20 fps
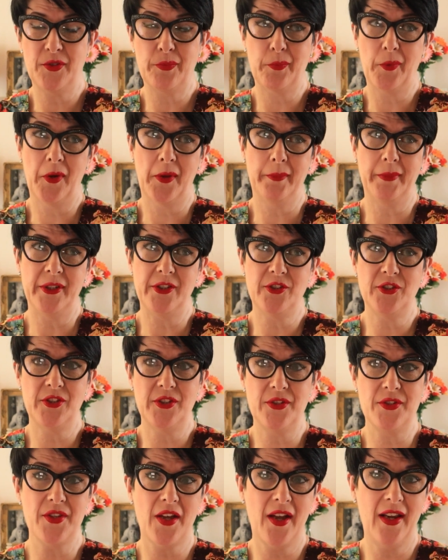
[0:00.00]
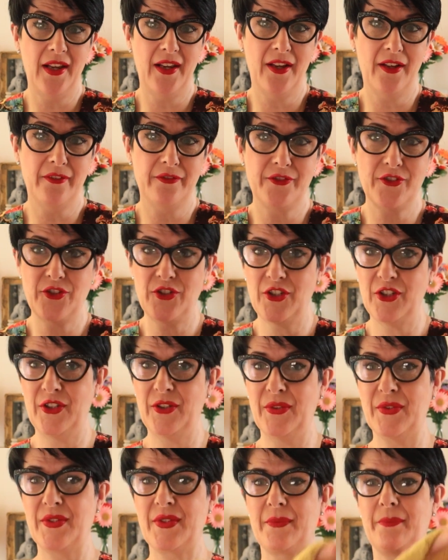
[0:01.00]
buy me shoes. I love
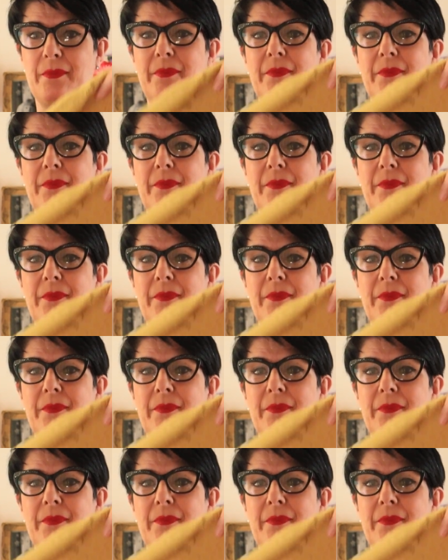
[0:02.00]
shoes.